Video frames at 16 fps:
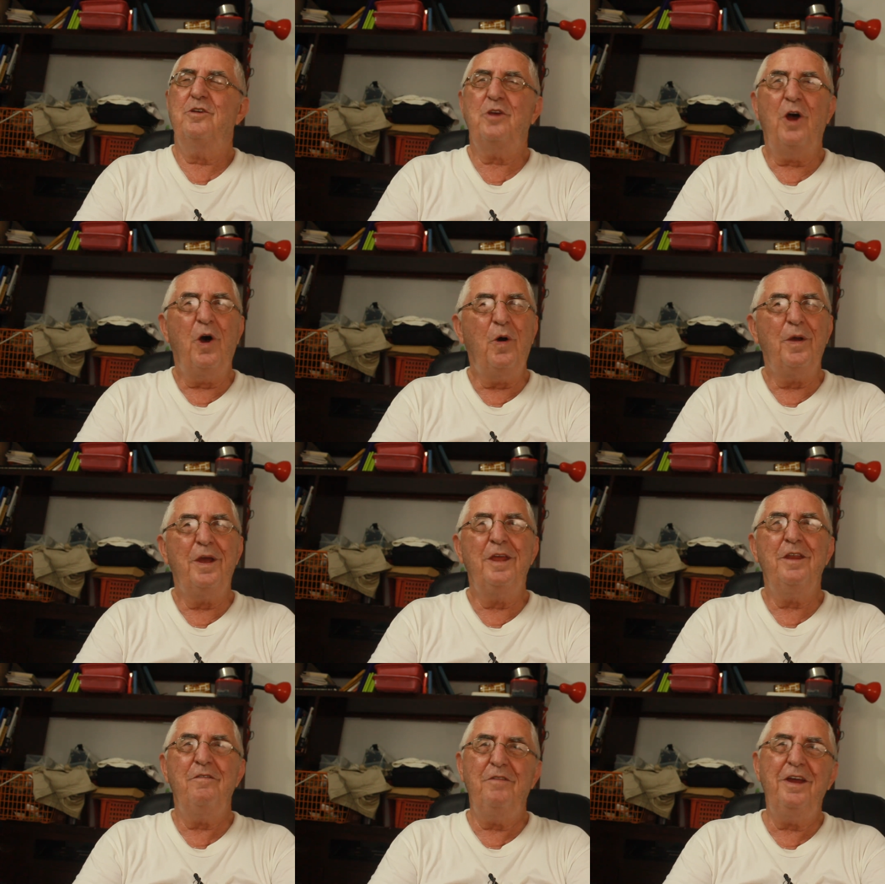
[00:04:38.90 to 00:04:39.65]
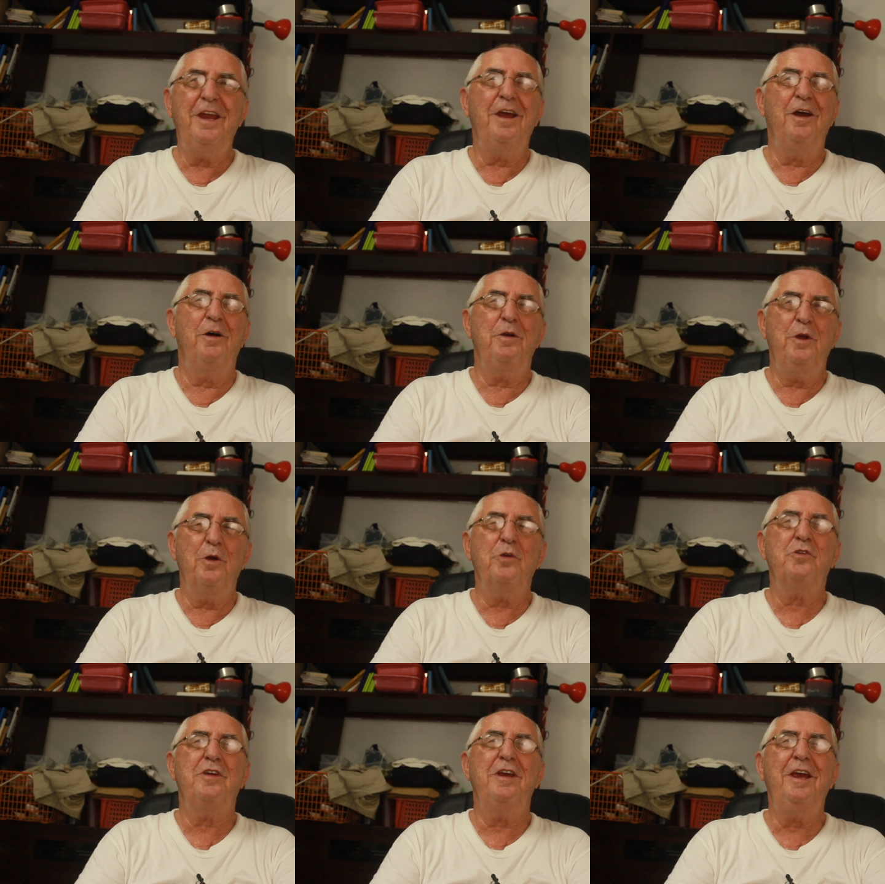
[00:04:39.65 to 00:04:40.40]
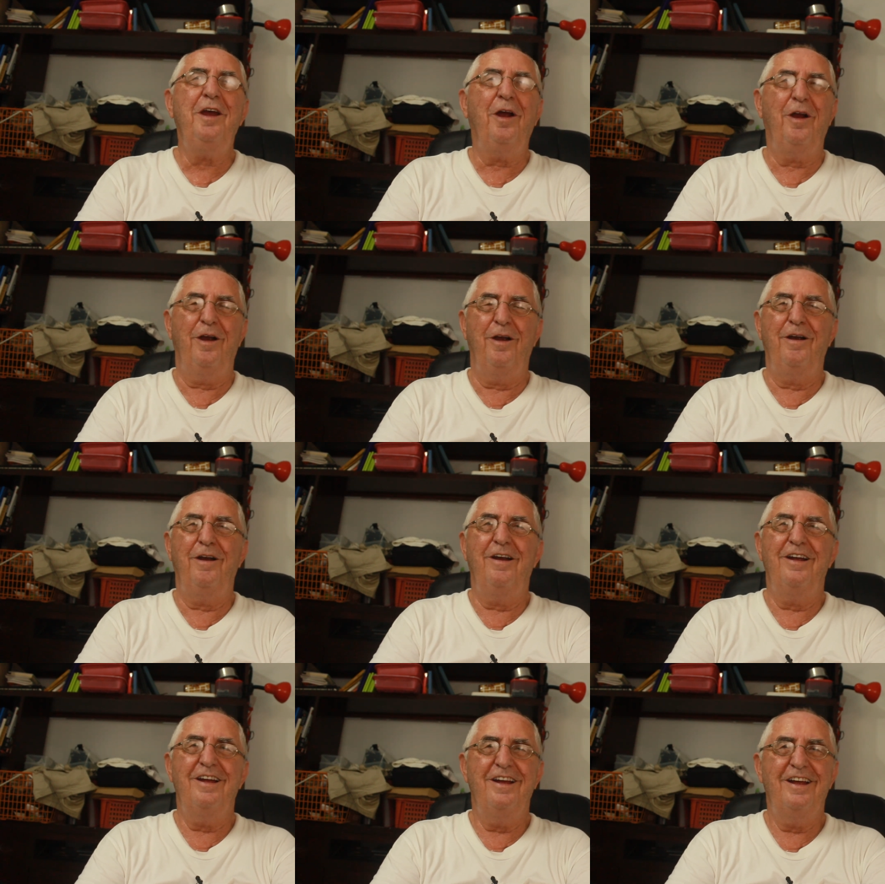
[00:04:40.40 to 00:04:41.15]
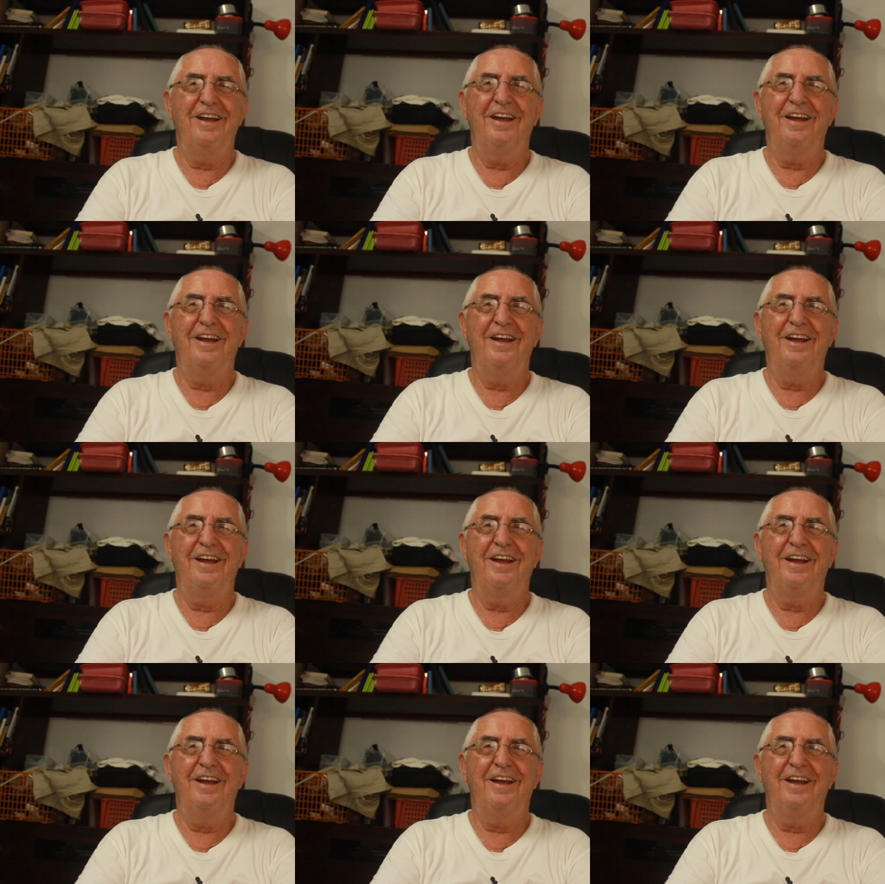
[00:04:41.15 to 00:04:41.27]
So in the video, you'll see her